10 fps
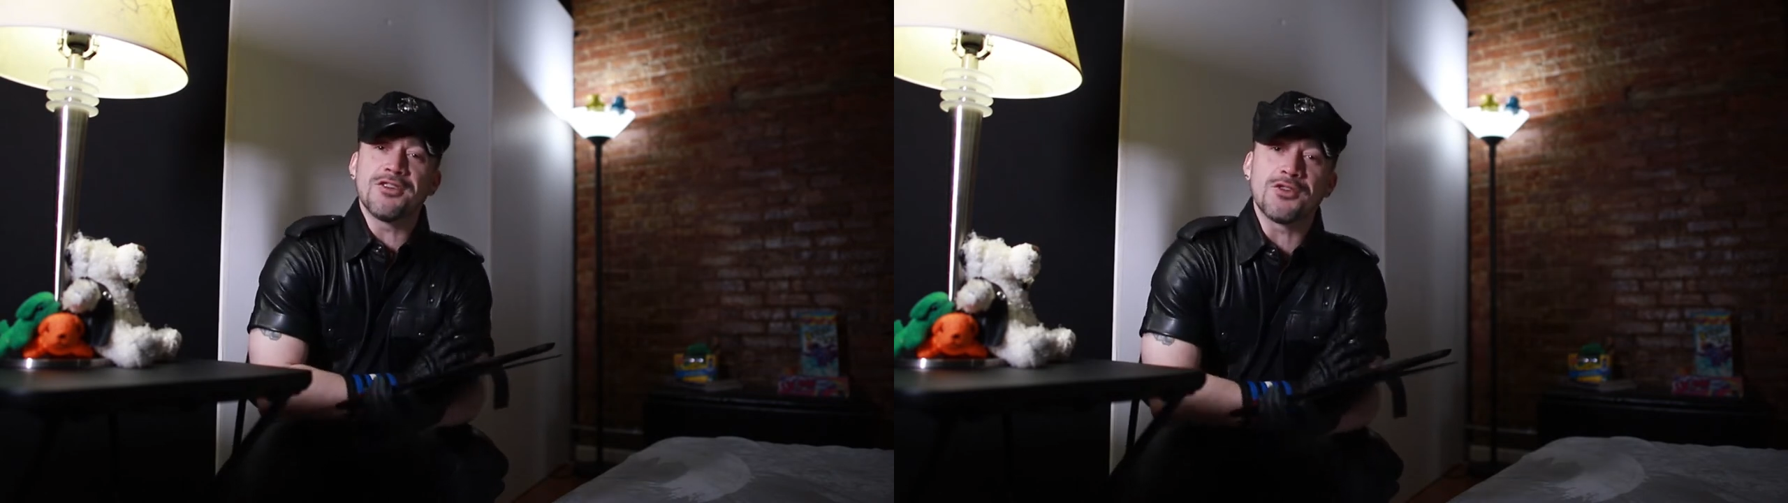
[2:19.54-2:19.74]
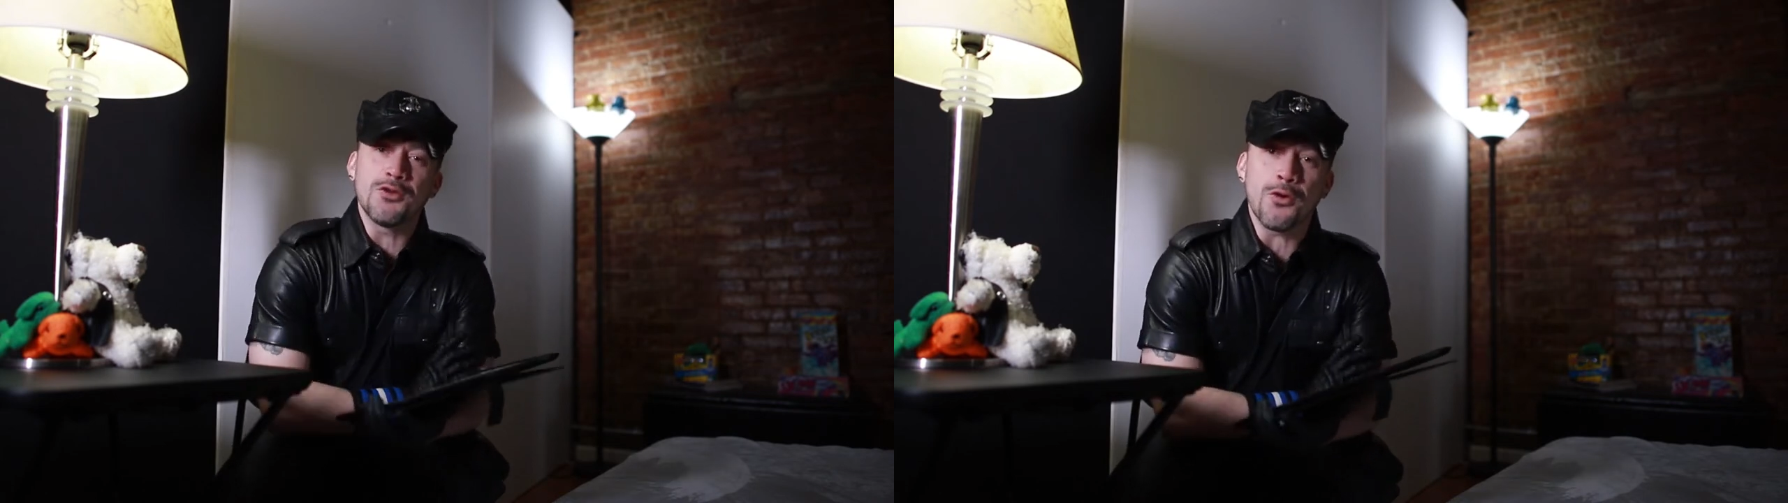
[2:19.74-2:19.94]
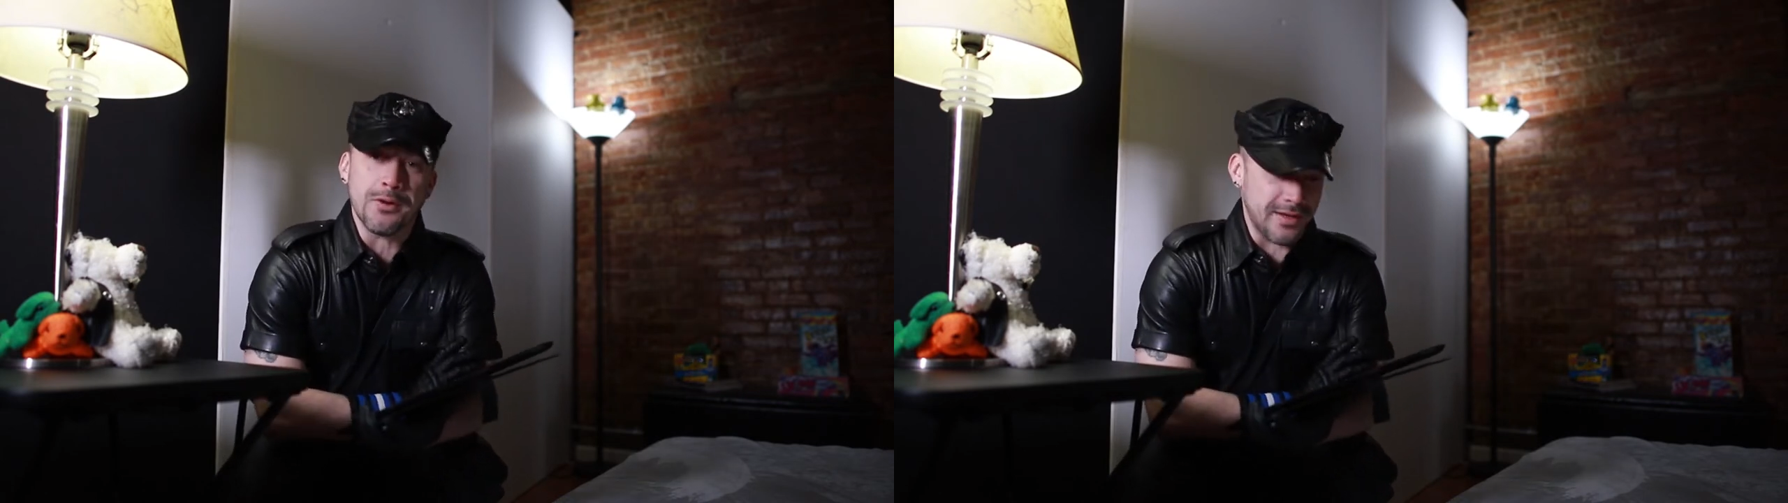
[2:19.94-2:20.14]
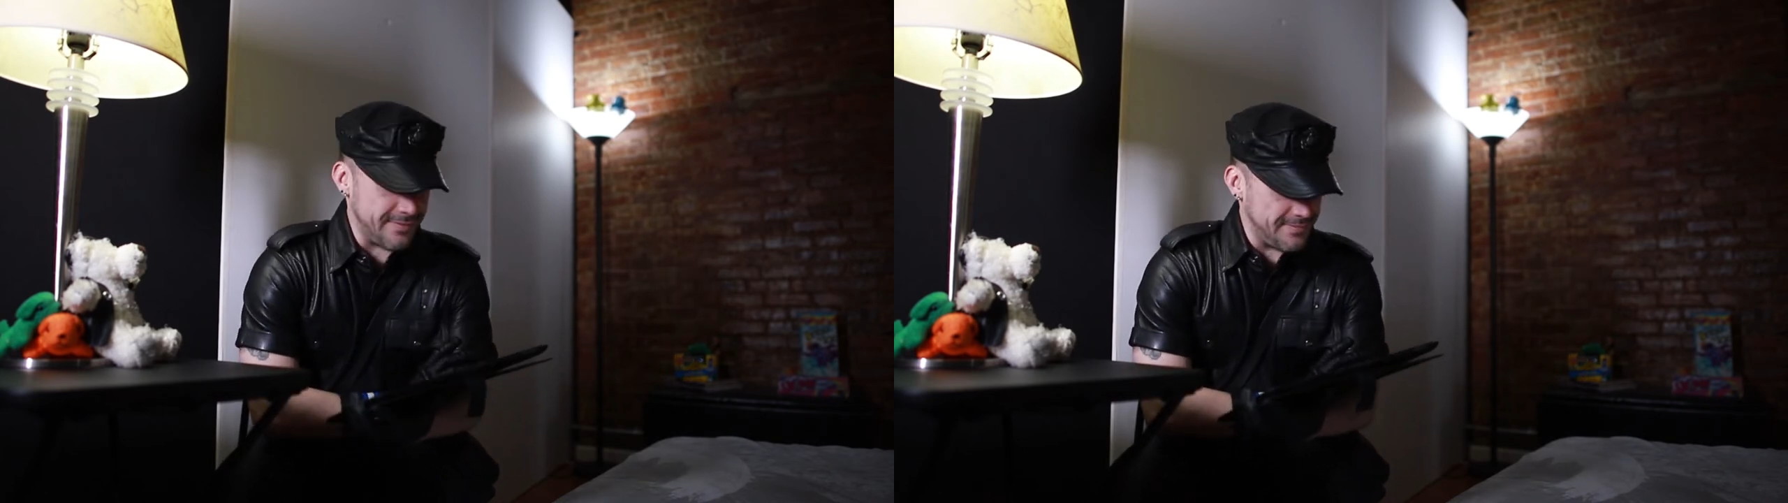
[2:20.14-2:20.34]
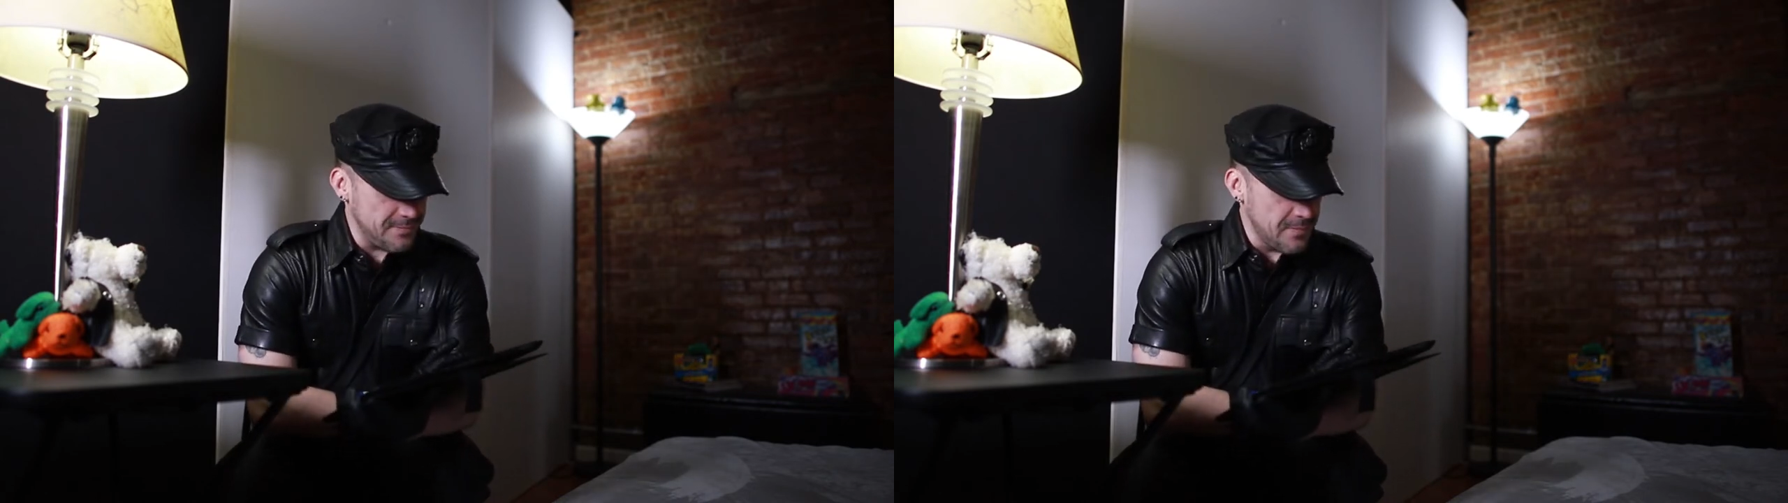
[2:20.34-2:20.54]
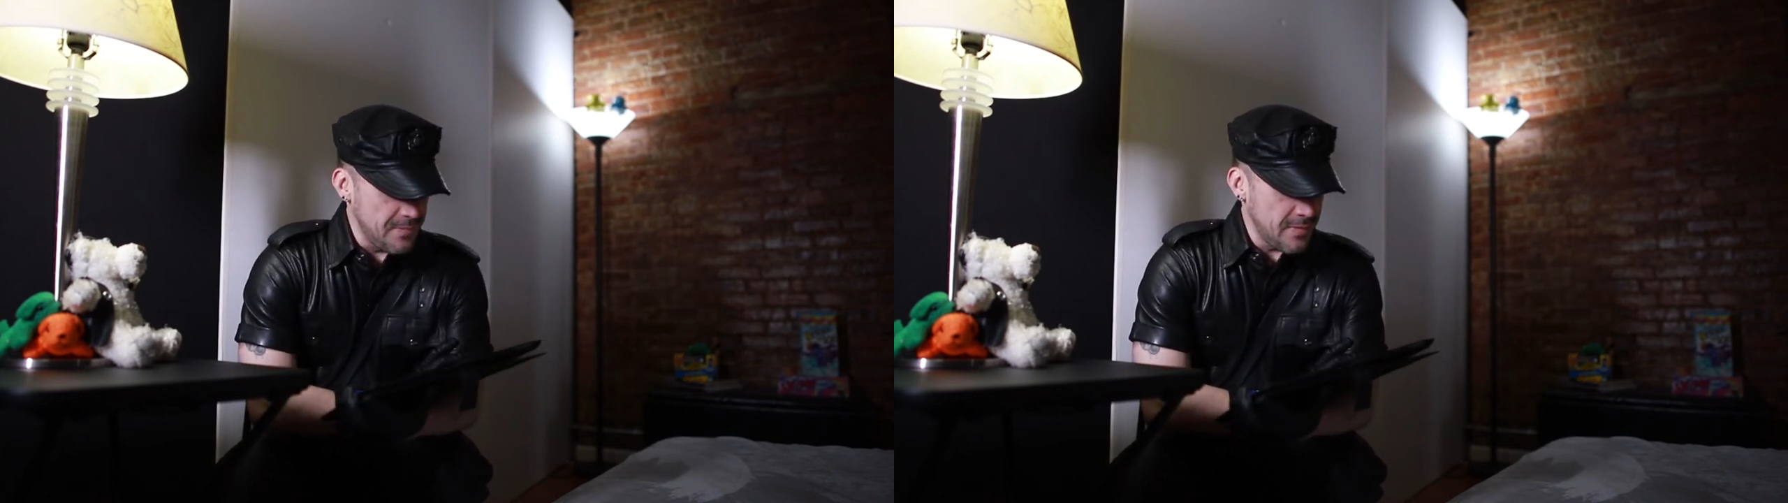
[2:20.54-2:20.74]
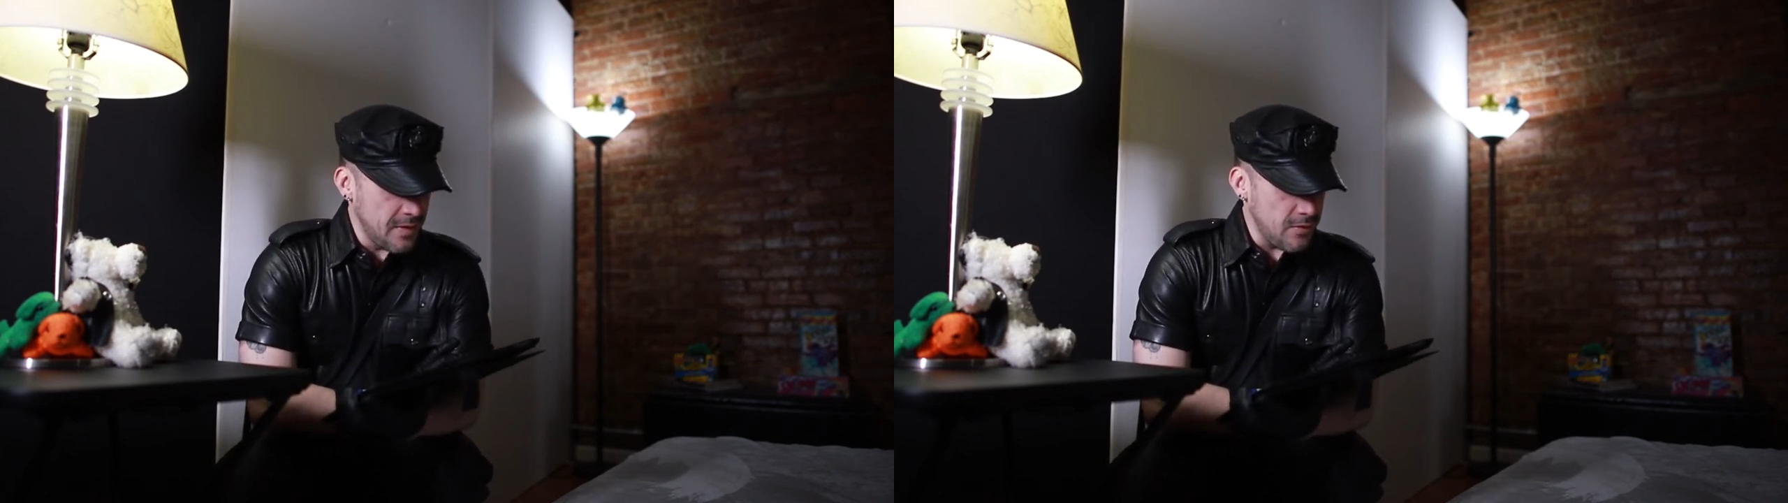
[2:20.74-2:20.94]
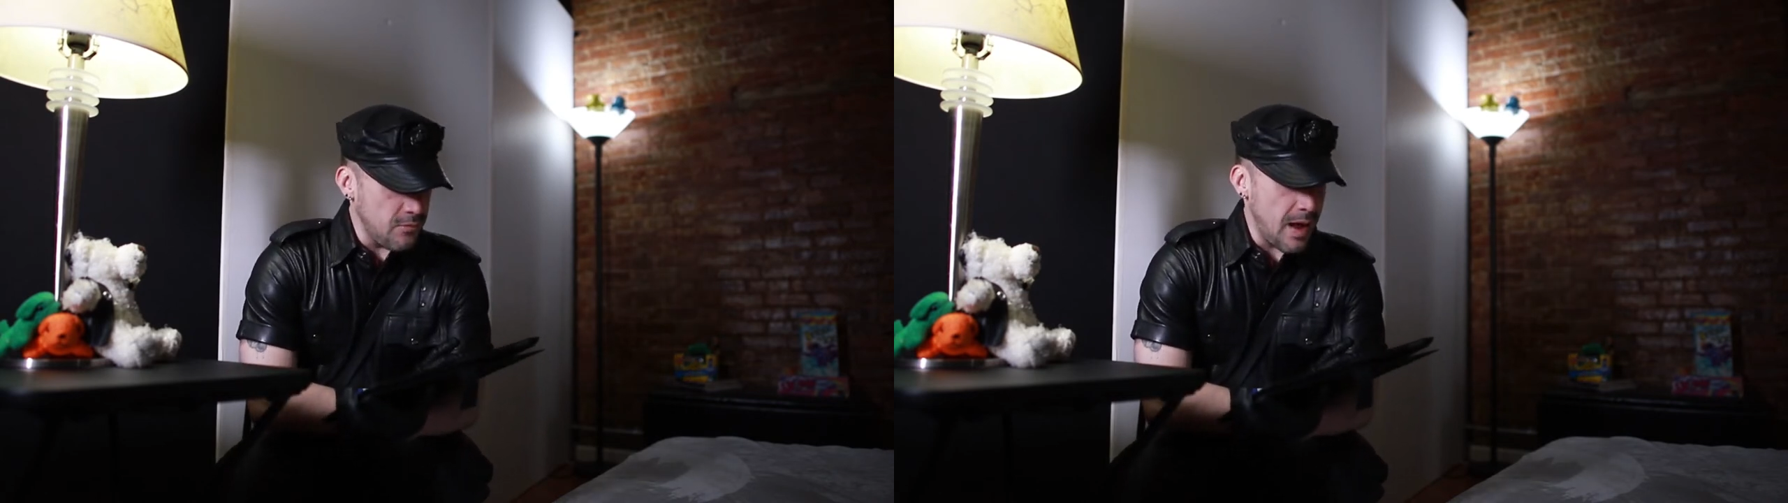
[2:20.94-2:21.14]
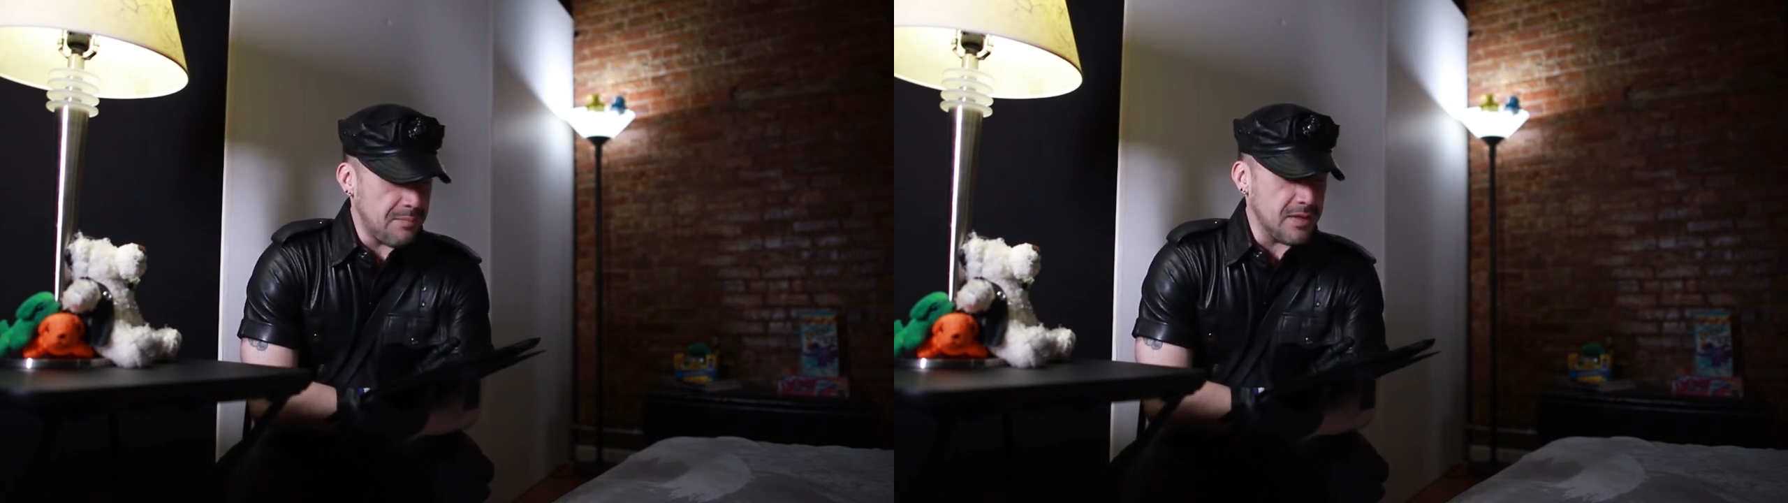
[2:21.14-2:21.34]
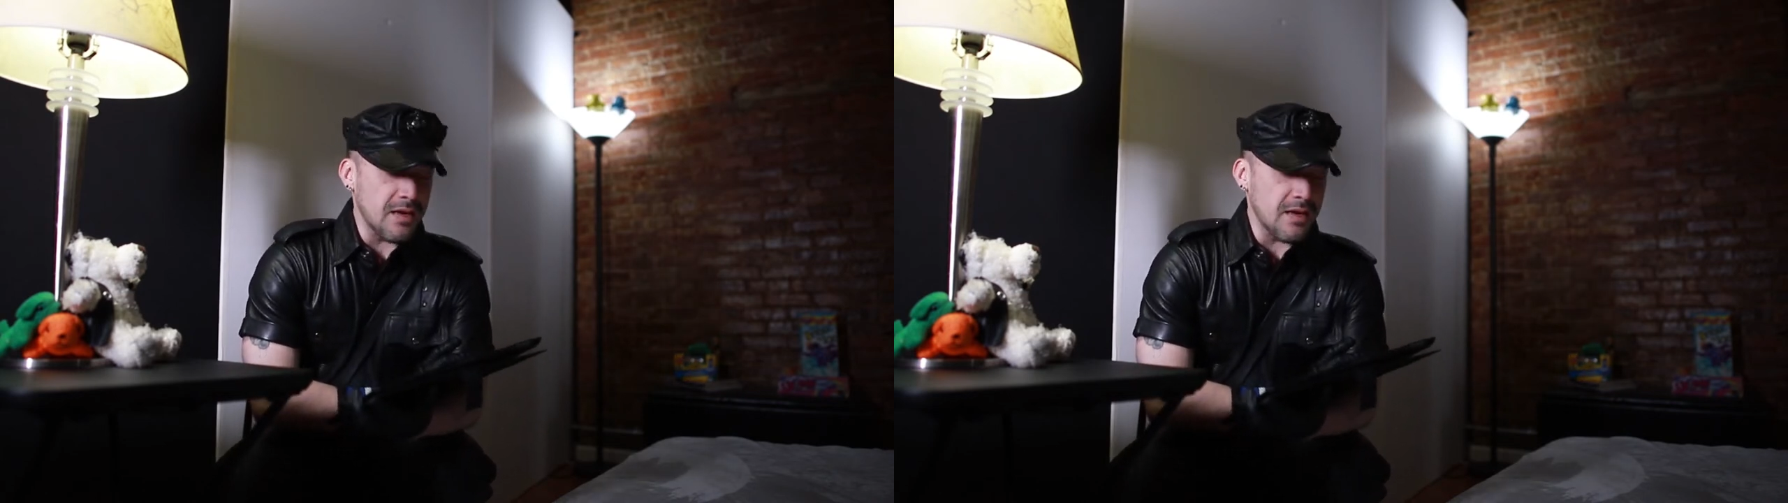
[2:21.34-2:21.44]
are snoring, wrapped